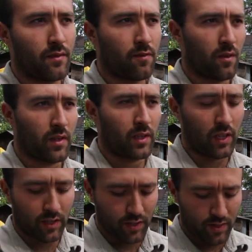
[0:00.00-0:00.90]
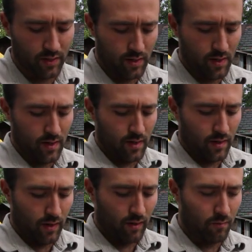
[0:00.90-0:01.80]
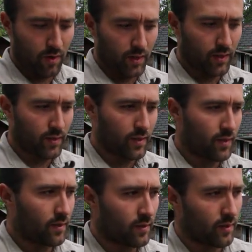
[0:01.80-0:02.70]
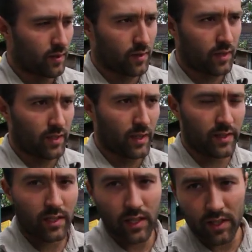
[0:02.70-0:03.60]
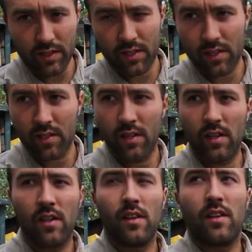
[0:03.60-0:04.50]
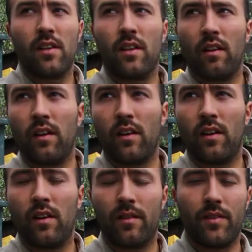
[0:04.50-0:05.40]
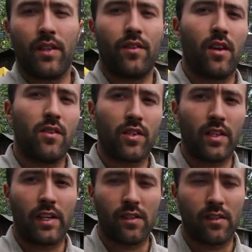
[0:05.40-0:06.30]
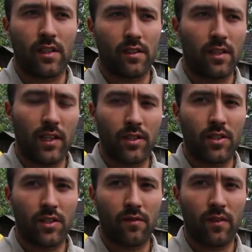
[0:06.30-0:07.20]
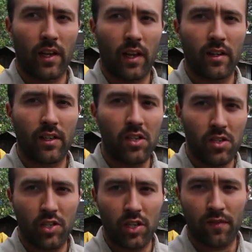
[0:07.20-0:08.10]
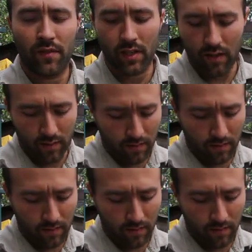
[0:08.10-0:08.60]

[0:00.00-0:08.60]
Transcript: for the clutch. One is, it just says clutch, and then the other section says clutch and E-shifting.